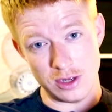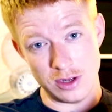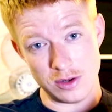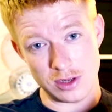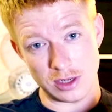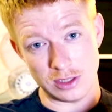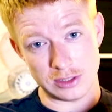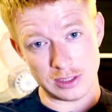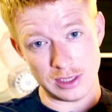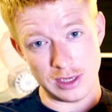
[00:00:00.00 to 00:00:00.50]
You
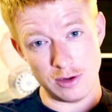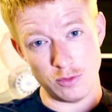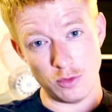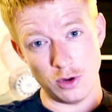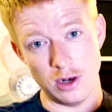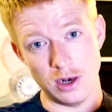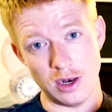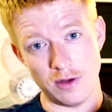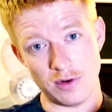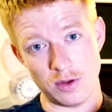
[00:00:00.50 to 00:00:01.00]
can see it. What a
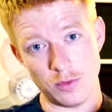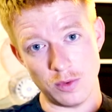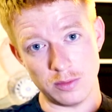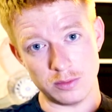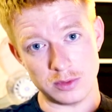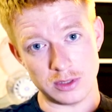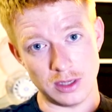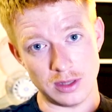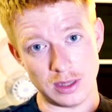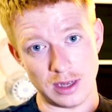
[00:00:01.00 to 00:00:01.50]
lovely
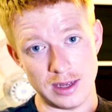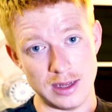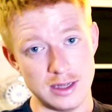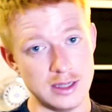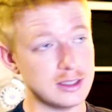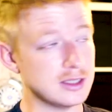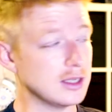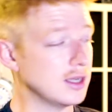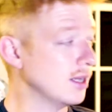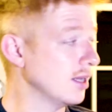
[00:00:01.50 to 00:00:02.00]
website that
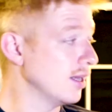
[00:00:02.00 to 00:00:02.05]
is.